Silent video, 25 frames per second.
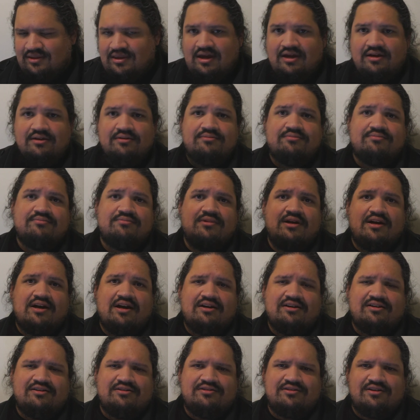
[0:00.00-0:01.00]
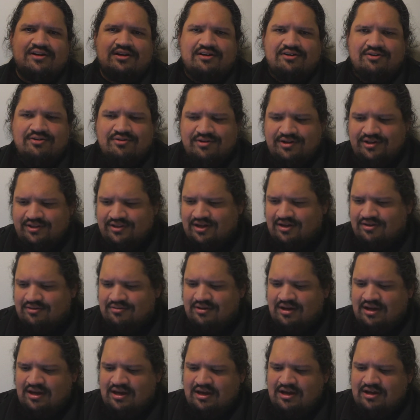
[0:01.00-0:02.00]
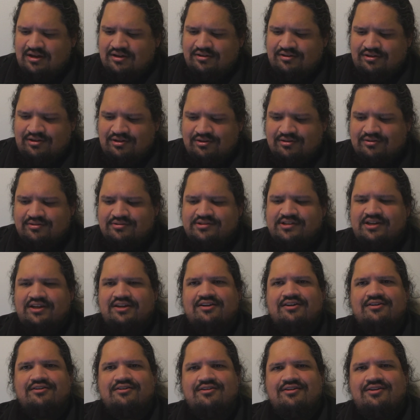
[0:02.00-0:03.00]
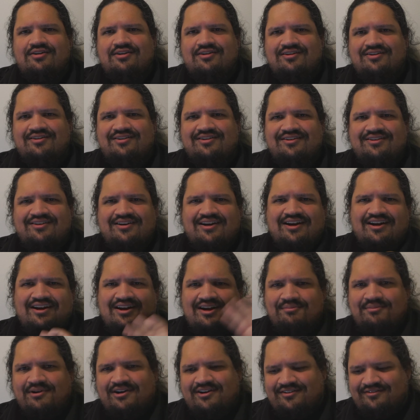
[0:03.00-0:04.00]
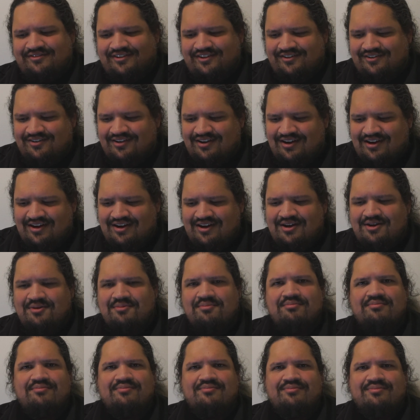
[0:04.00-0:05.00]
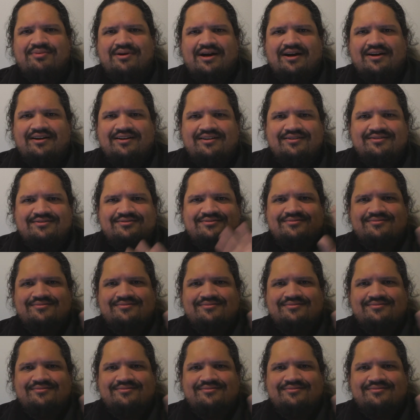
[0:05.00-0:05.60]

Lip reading: yeah, I'm gonna get going now. You all take care. I'm out of here. Bye.